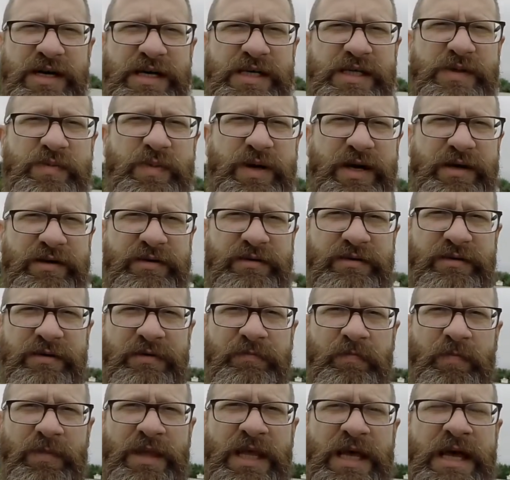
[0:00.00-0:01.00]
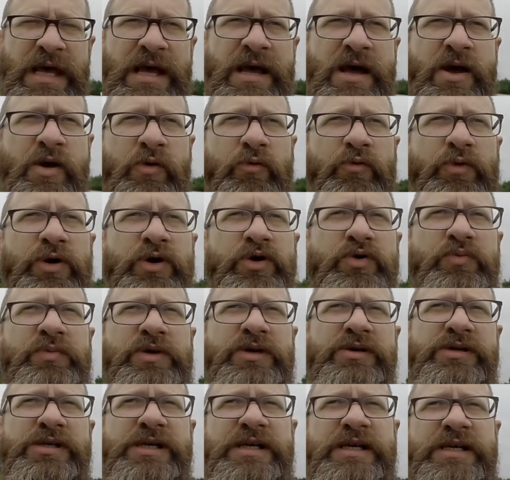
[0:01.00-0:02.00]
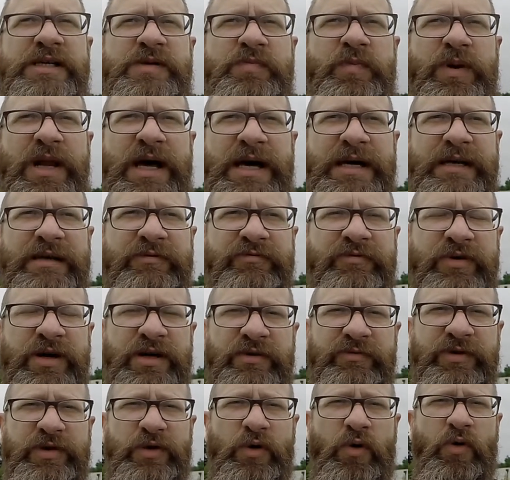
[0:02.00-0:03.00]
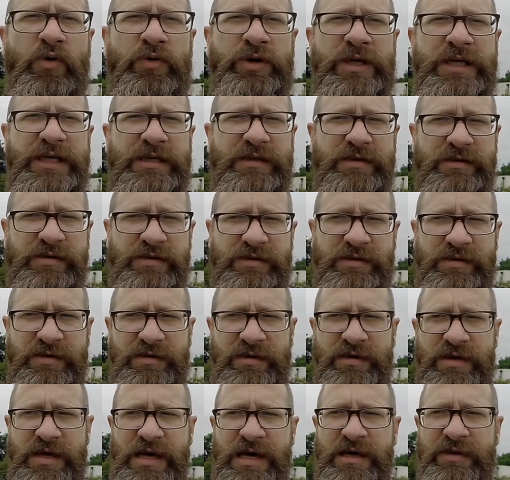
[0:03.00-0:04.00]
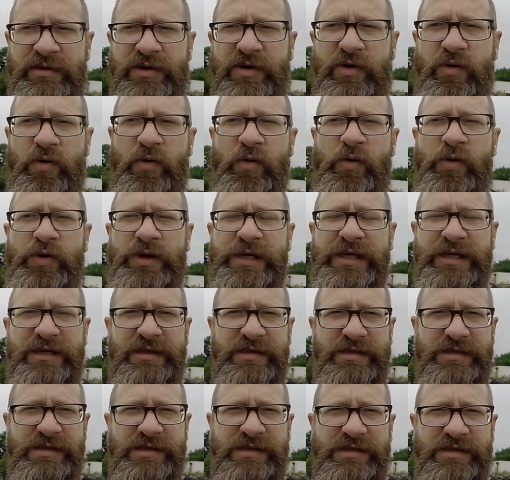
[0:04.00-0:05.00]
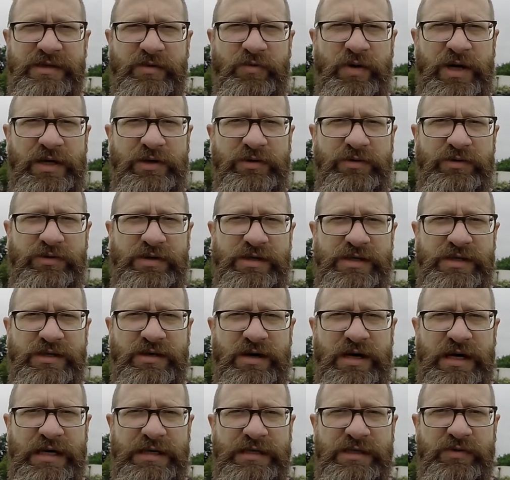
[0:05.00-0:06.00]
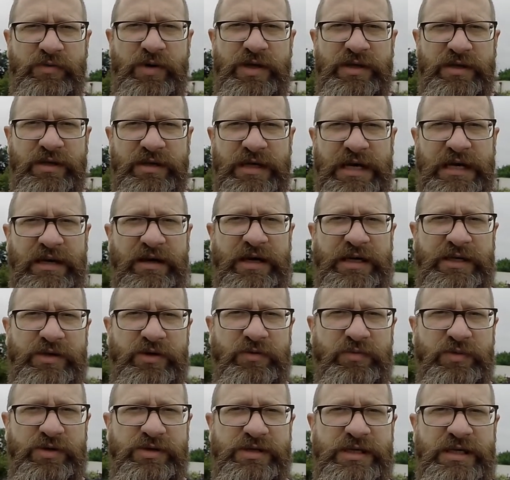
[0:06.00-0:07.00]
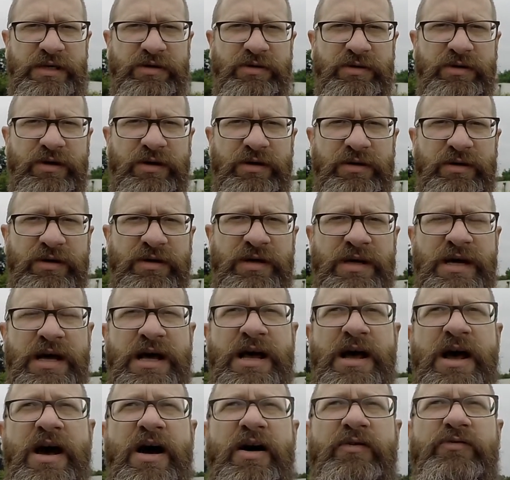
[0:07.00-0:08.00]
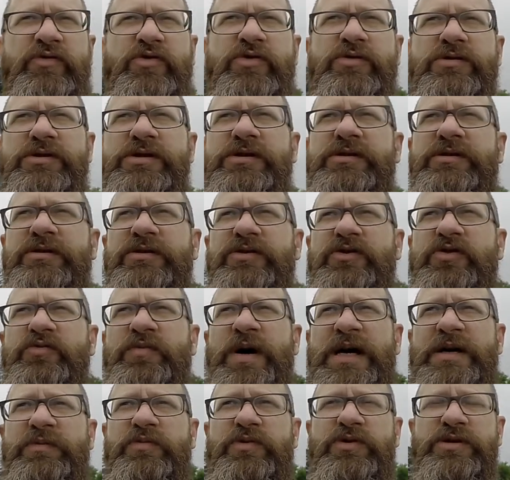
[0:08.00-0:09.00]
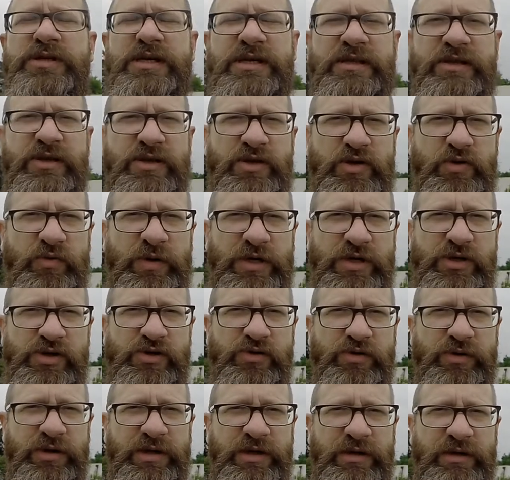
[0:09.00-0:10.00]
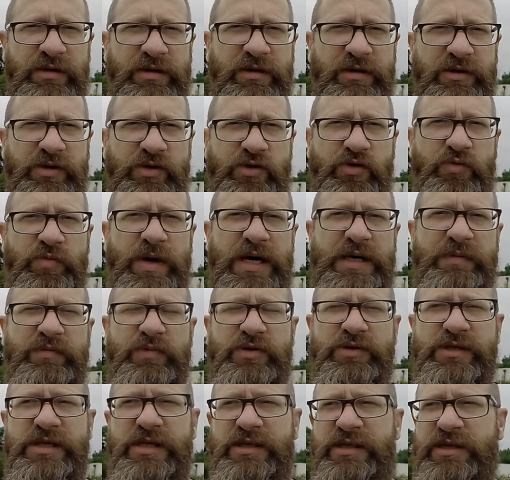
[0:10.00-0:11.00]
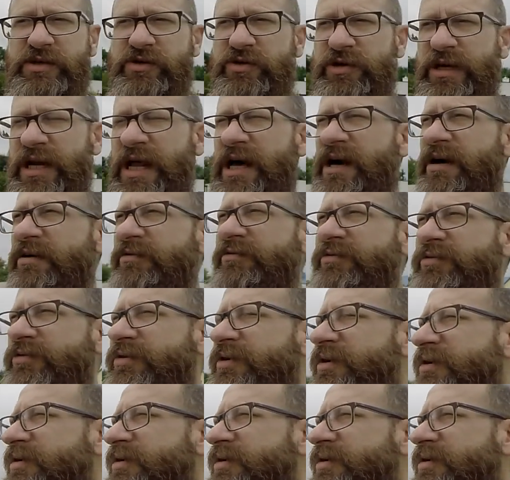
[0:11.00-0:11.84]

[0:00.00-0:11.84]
I expect. Real music is played in front of an audience. The audience is the one who decides whether they like your music or not. Of course, you make music that you enjoy, you make music that you love,